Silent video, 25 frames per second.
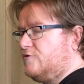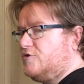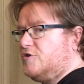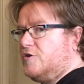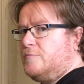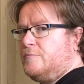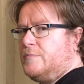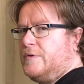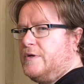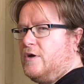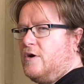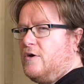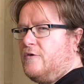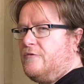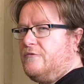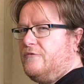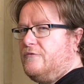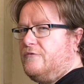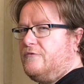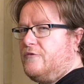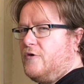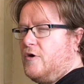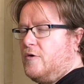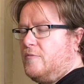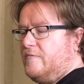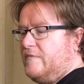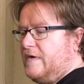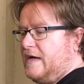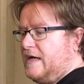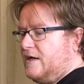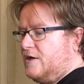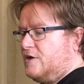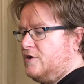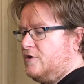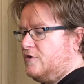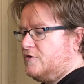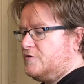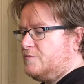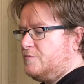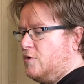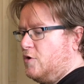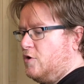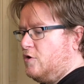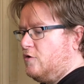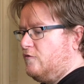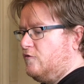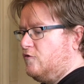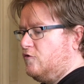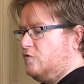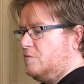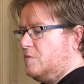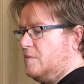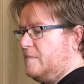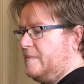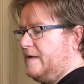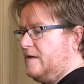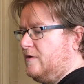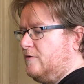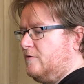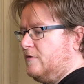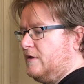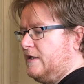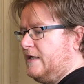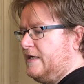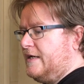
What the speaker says: jumping off from that, of course, more rumour mill